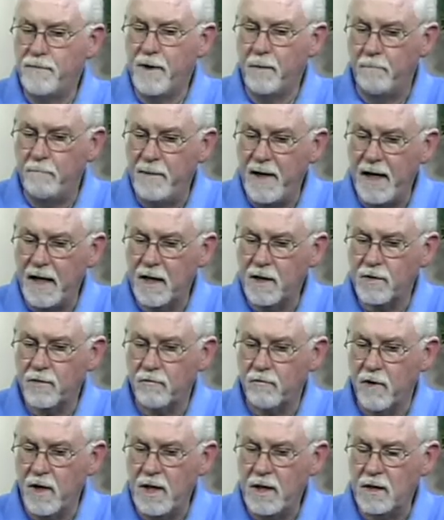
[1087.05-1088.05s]
the biggest
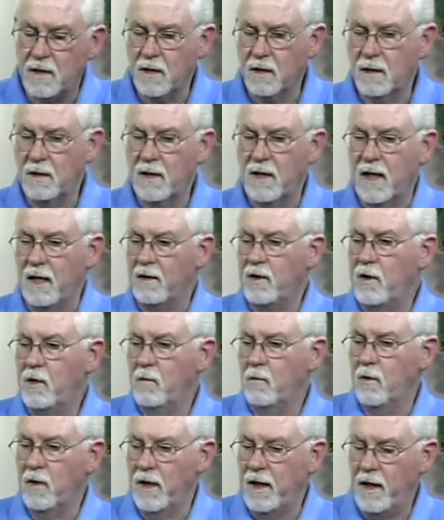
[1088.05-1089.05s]
reason that
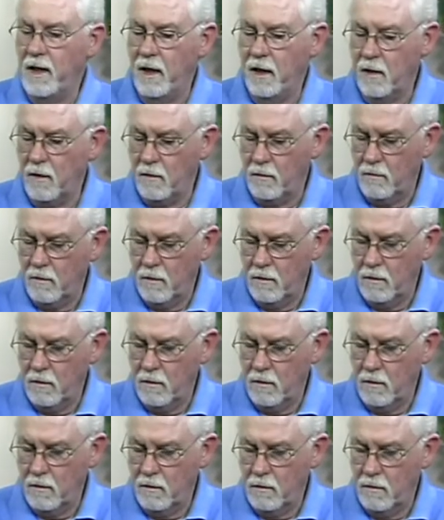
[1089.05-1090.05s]
you will hear
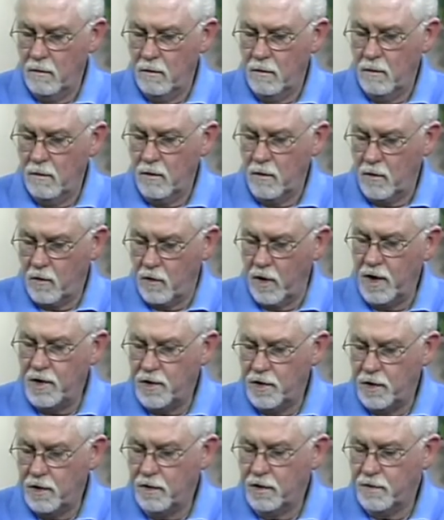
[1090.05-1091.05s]

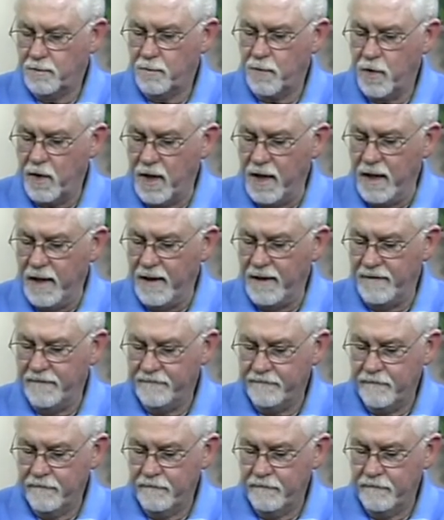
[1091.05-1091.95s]
Christians pray,